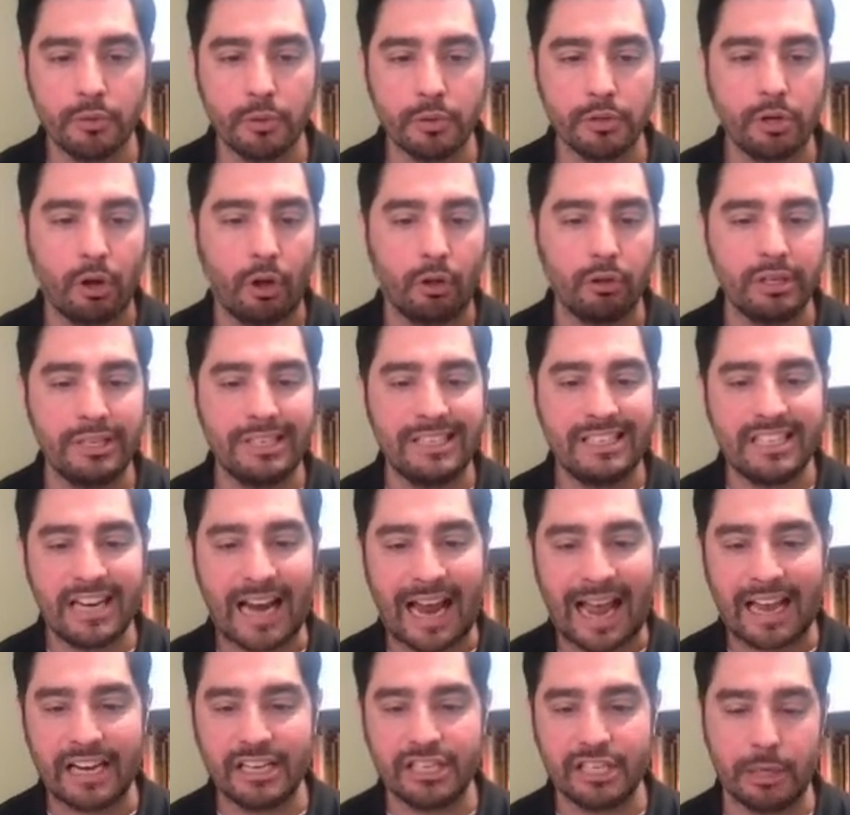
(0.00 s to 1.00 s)
is what's called
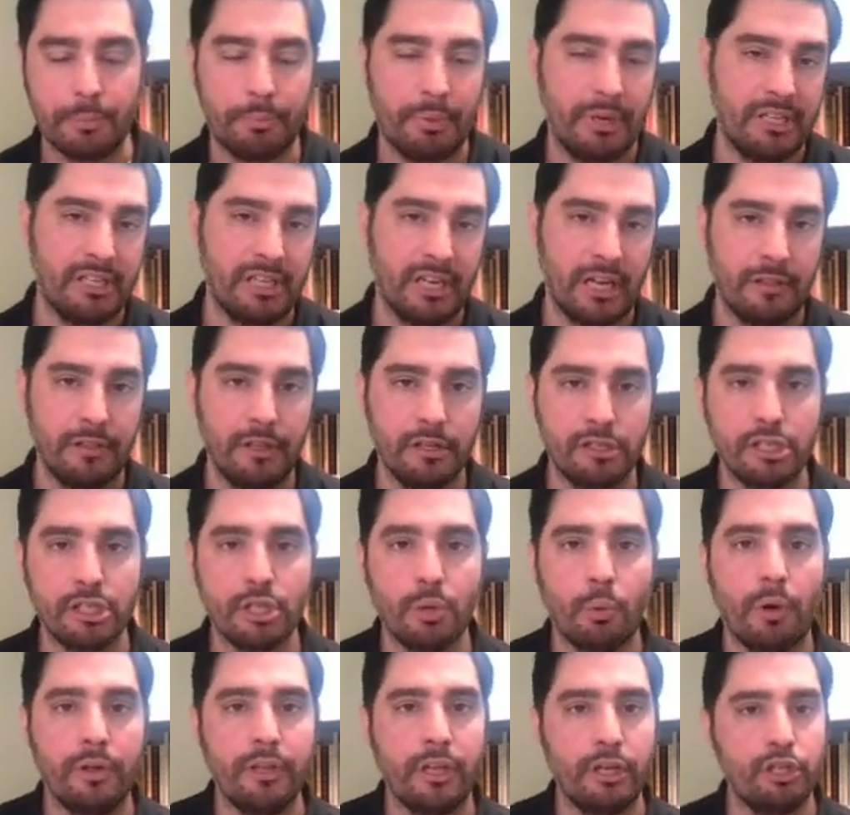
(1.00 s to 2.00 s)
ChatGPT, and this is
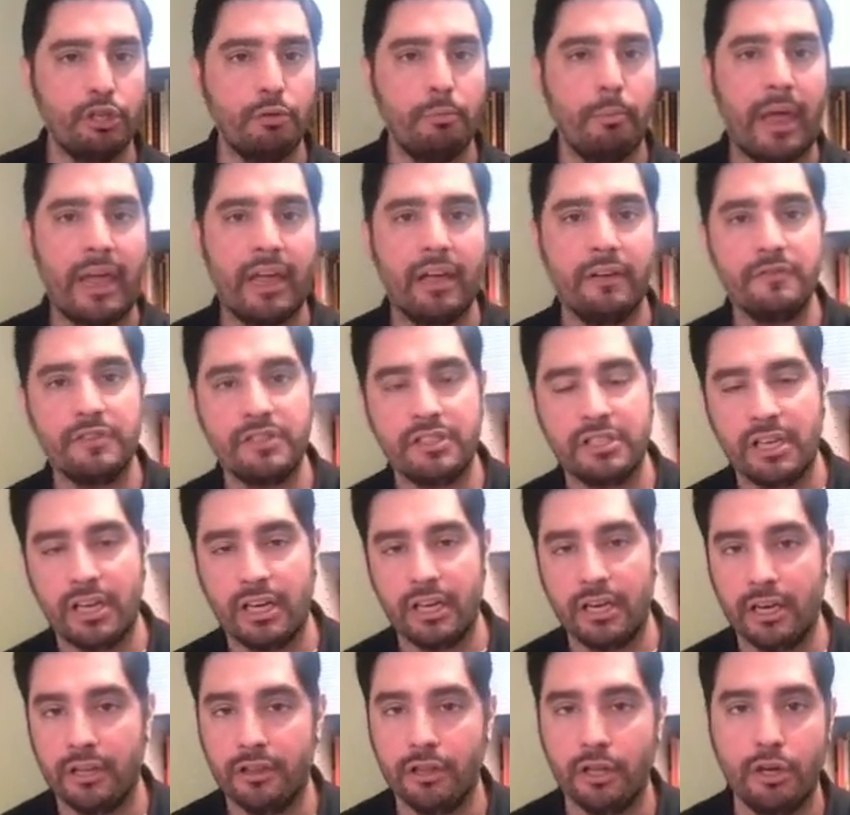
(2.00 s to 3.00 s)
the one that you may have
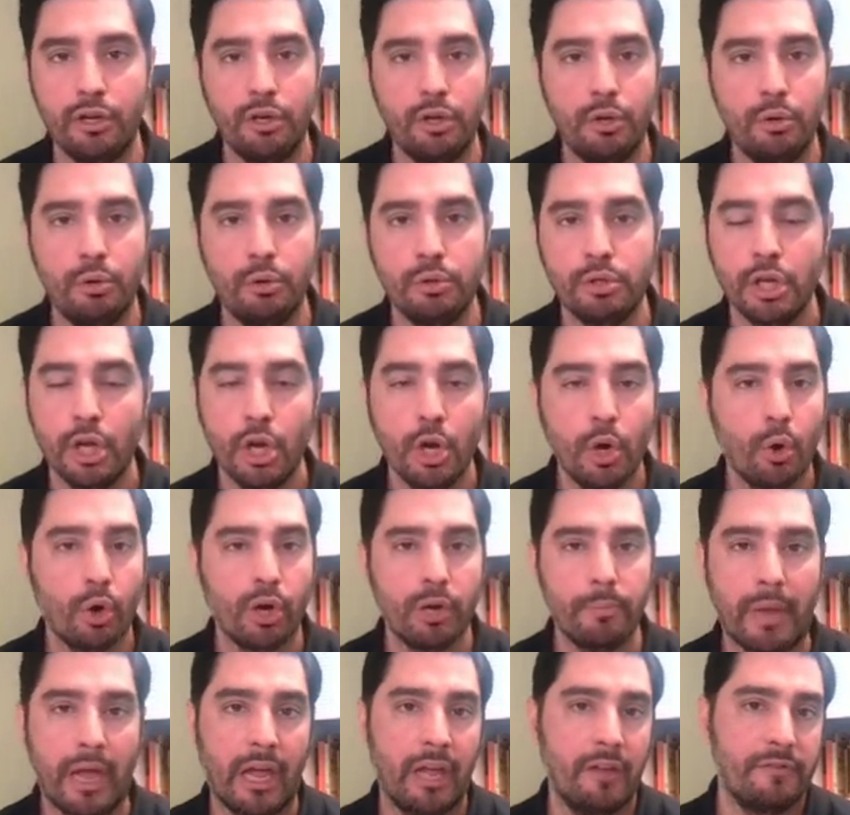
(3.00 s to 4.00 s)
seen in the news or
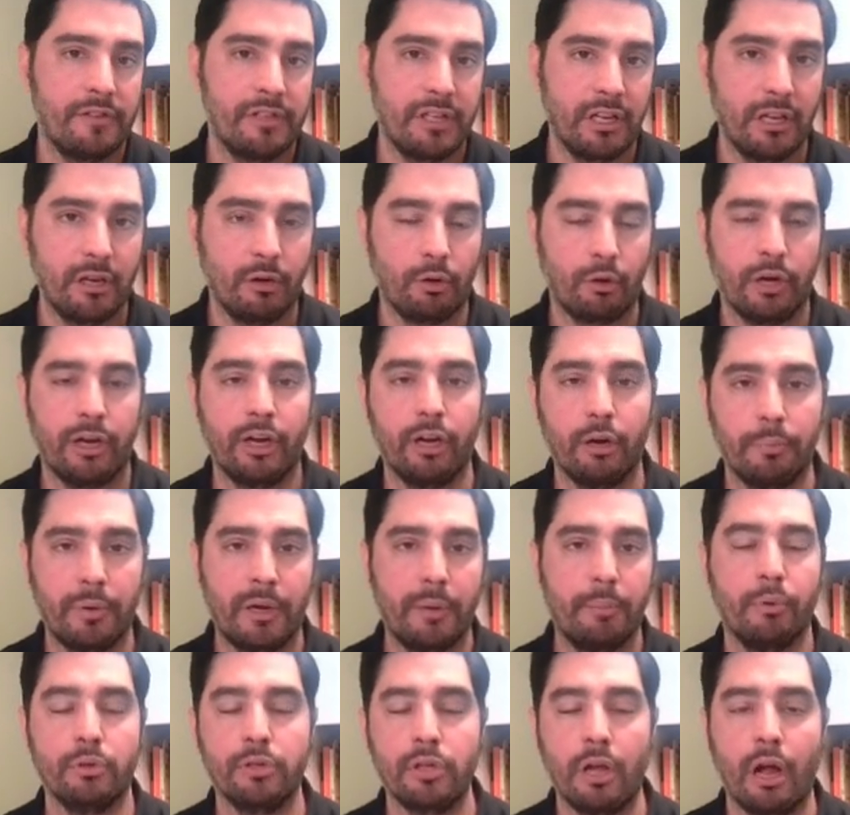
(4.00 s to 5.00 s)
you may have seen or hear
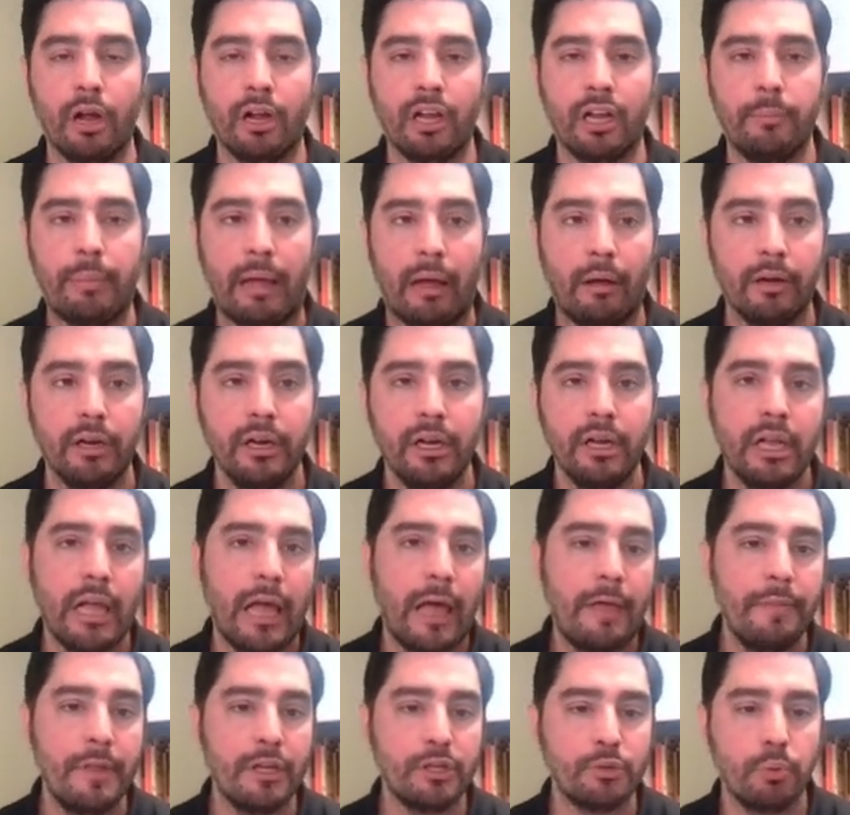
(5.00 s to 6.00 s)
people talking about.
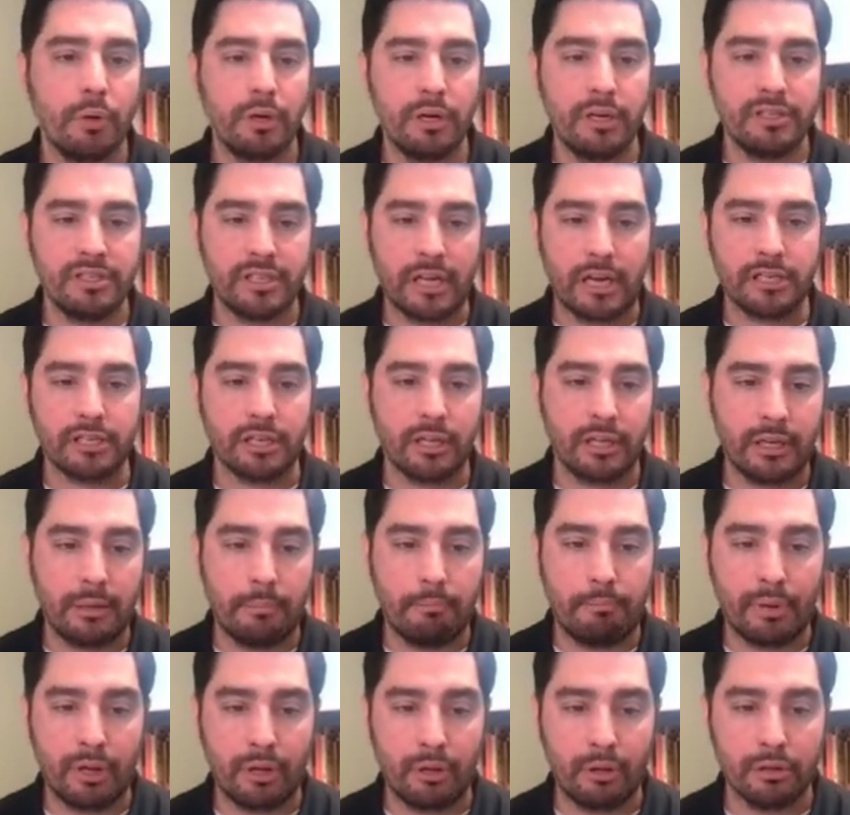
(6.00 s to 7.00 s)
And this one essentially
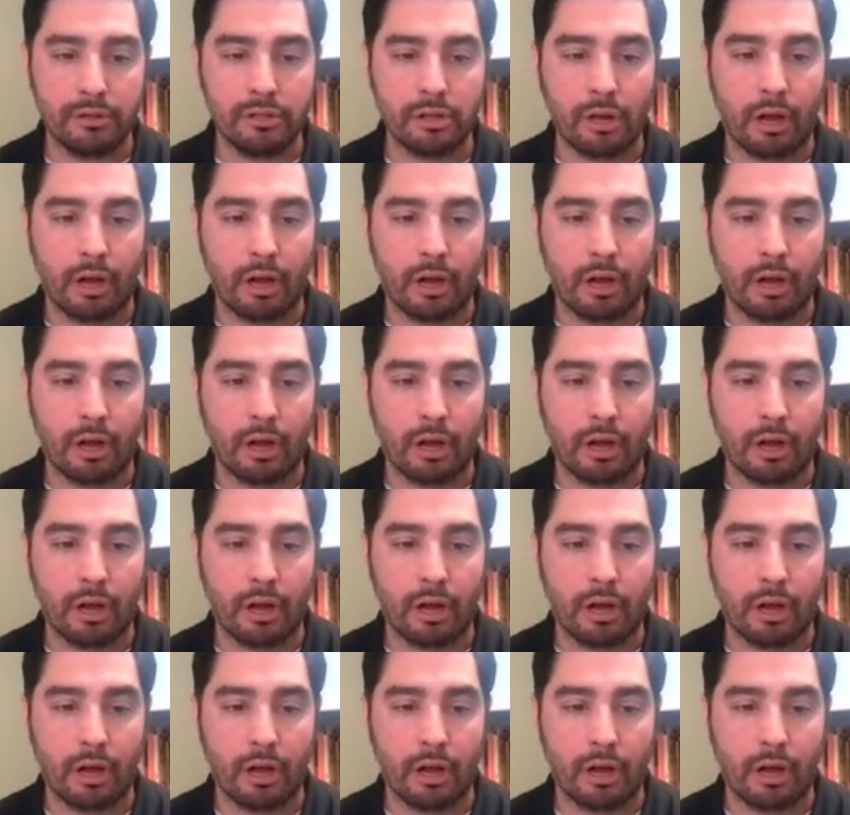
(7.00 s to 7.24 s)
builds